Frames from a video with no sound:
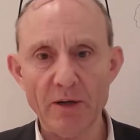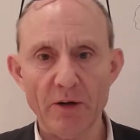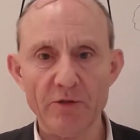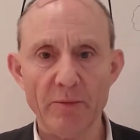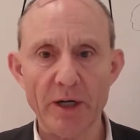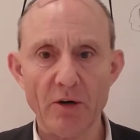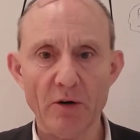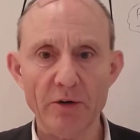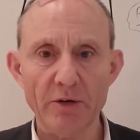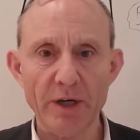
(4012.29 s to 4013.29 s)
lots of
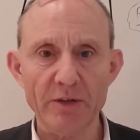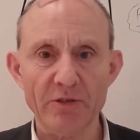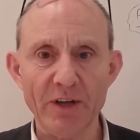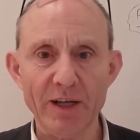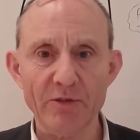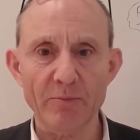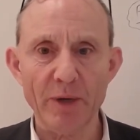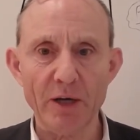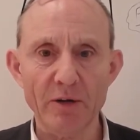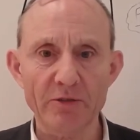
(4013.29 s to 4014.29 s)
mitochondria in cells in
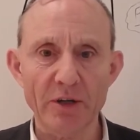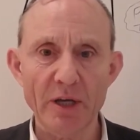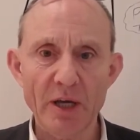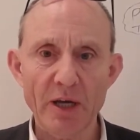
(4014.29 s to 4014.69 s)
biology,